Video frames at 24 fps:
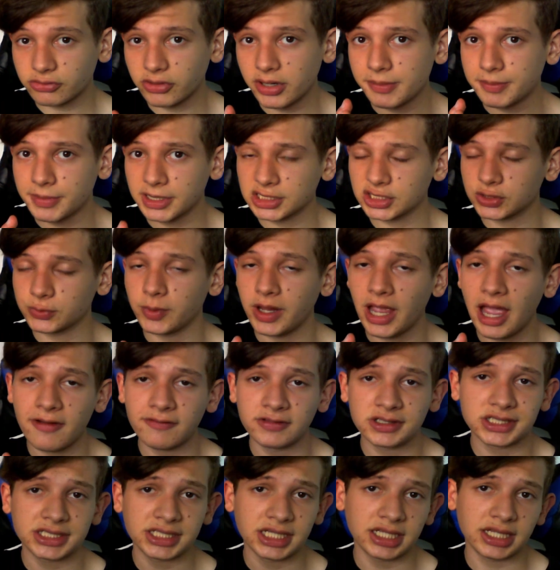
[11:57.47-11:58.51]
months, we
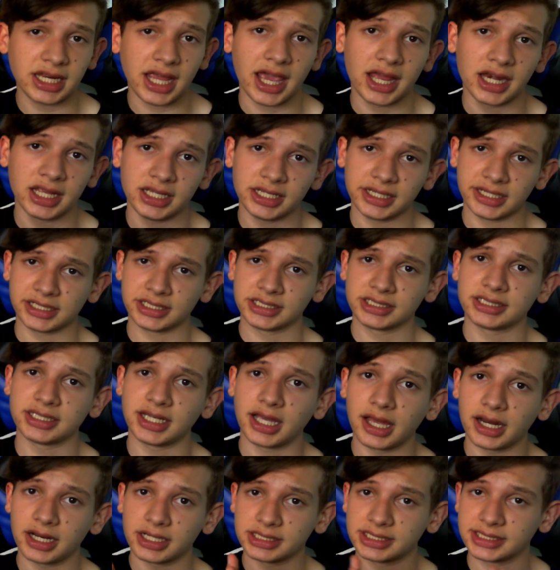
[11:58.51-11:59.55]
haven't seen any
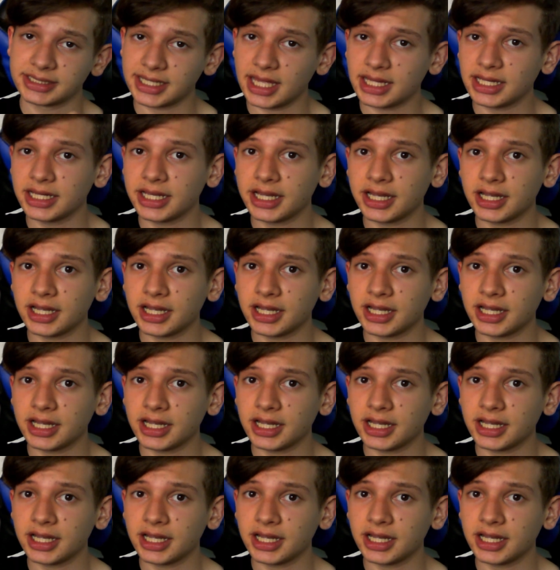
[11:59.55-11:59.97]
insider selling,